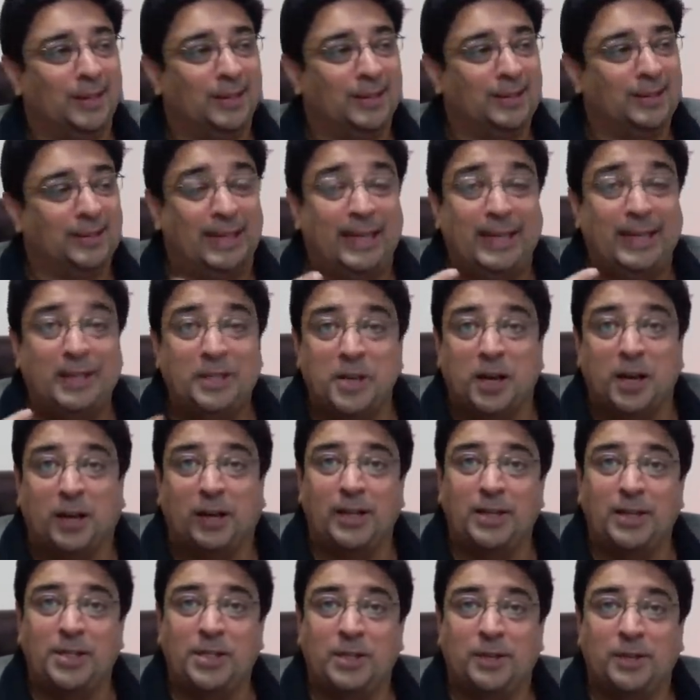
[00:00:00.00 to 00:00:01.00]
seek
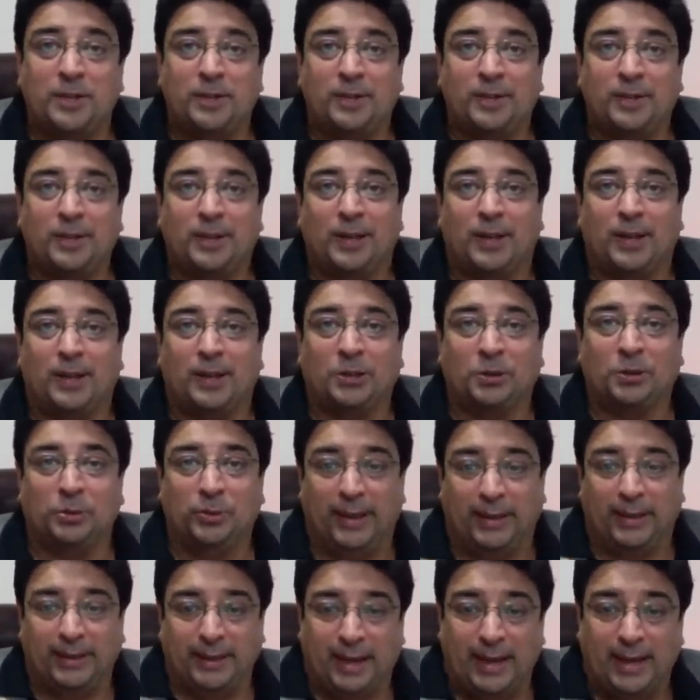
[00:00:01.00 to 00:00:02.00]
knowledge, to
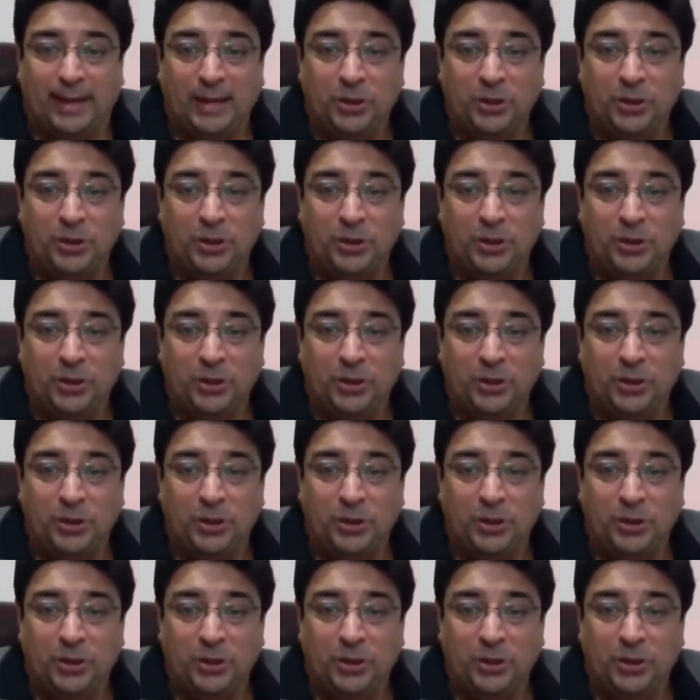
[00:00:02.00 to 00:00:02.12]
get